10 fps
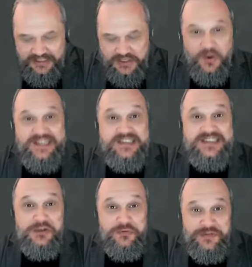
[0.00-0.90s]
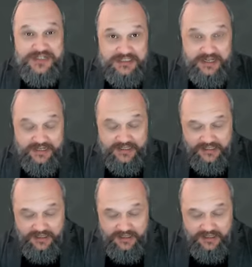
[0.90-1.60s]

quite selfishly,